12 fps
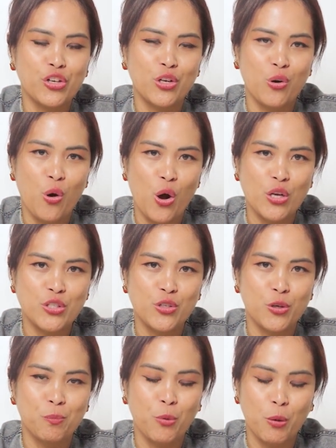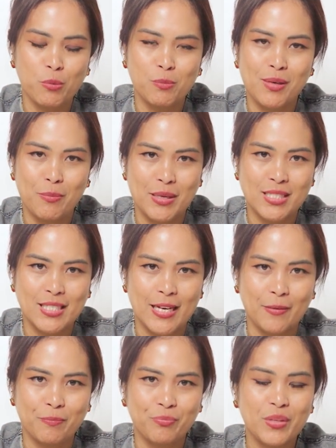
for the cost you're probably missing.